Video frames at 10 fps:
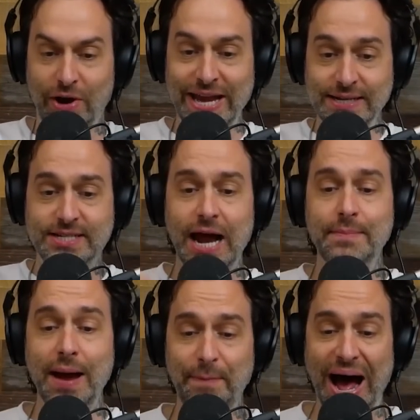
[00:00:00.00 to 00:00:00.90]

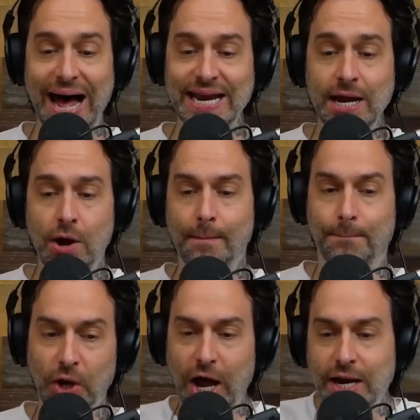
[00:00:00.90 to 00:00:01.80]
Inside my body,
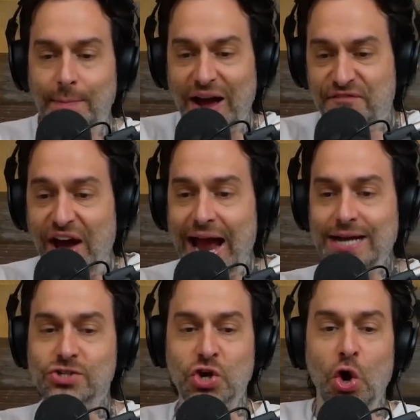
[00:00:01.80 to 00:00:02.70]
blood in my
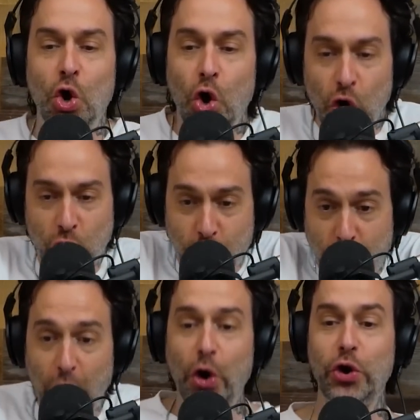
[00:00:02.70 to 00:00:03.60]
veins,
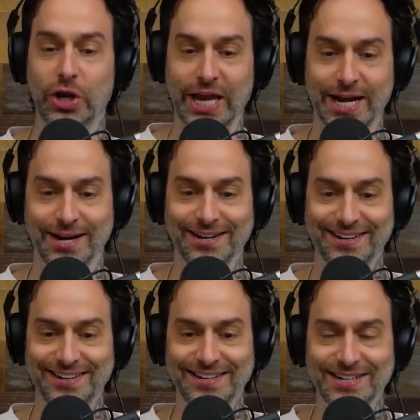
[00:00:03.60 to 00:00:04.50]
curdling.
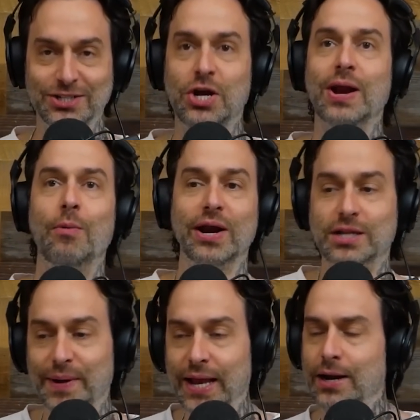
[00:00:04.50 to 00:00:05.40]
Dude, I
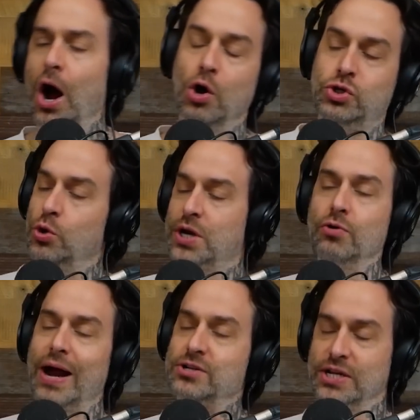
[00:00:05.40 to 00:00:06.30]
wanted to be like, oh, dude,
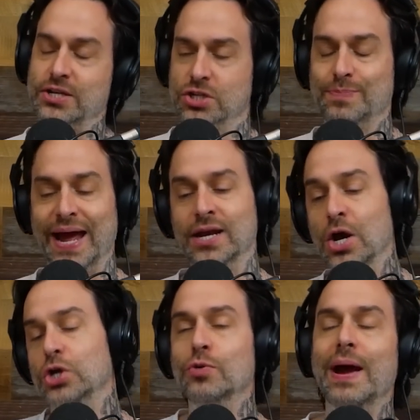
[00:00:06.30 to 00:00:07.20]
congratulations, man.
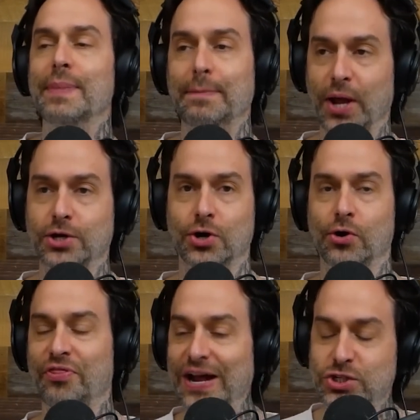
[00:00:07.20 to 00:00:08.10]
You made my blood
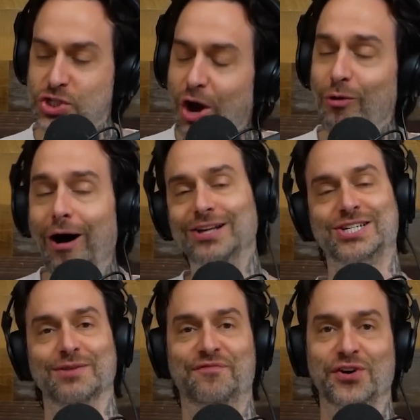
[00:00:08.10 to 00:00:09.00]
curdle. That's so
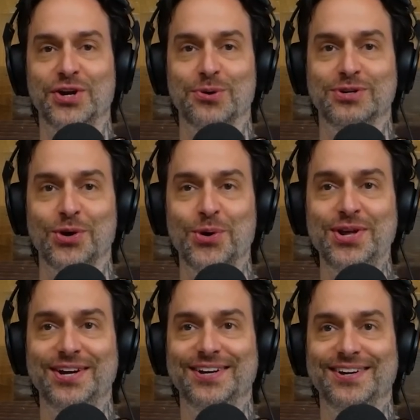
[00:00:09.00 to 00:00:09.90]
awesome for you, dude.